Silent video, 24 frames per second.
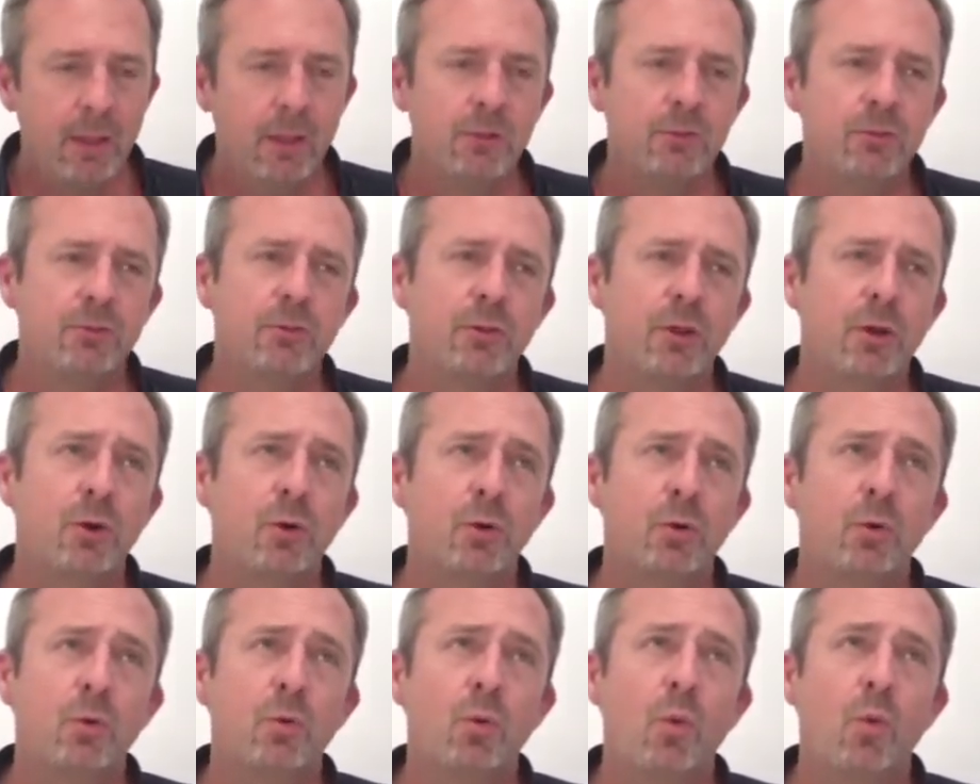
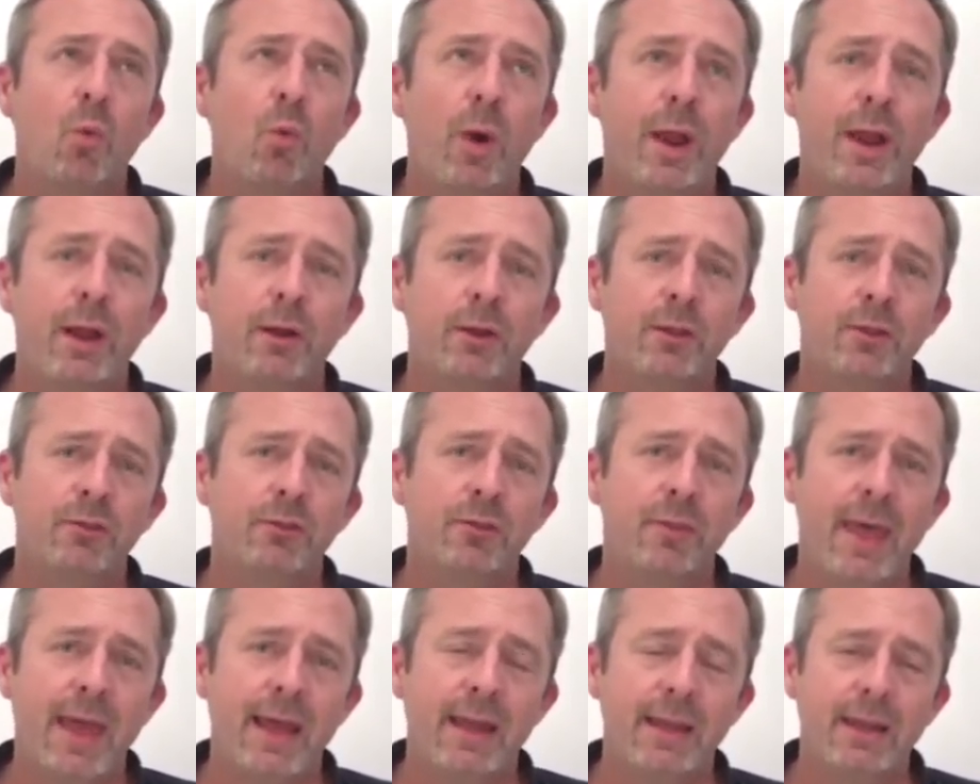So where
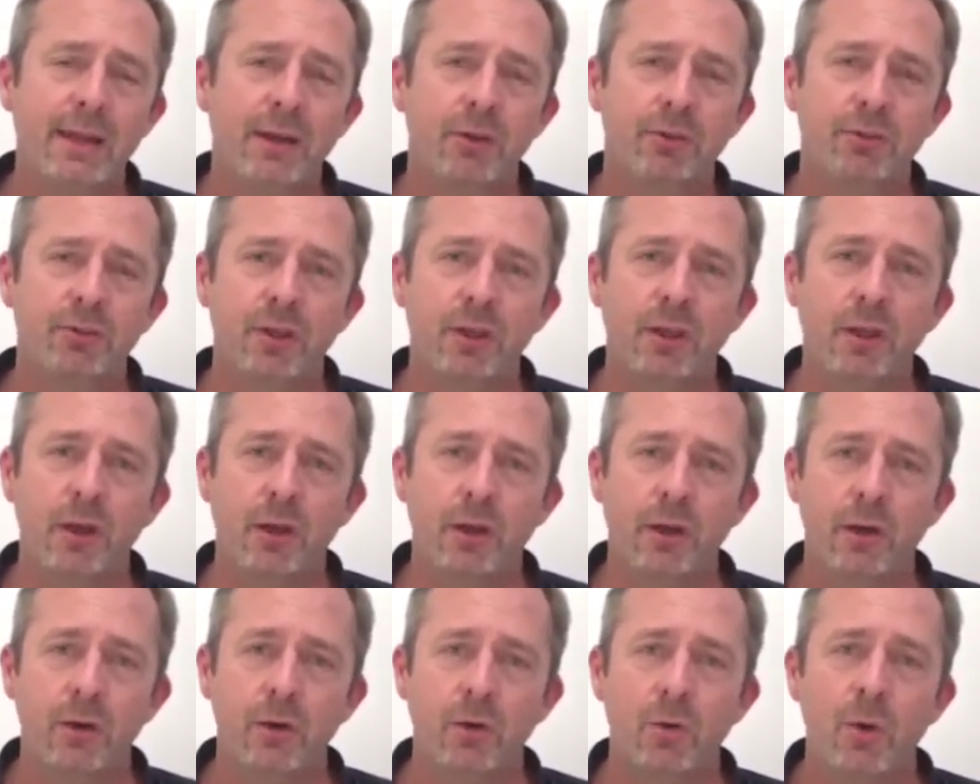does that energy
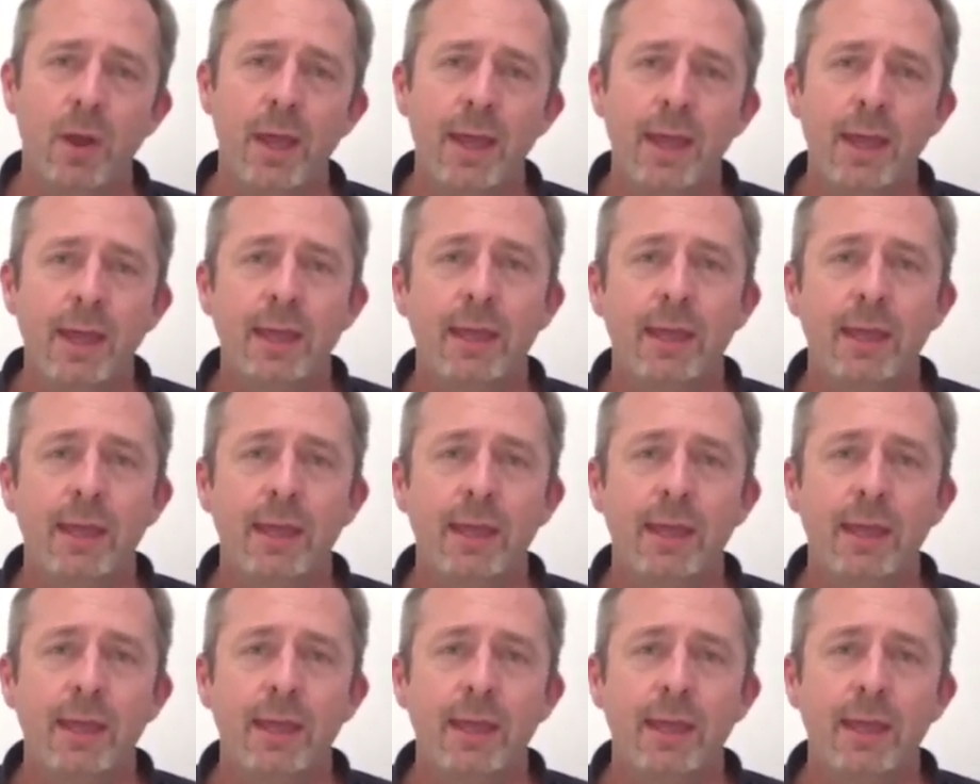go?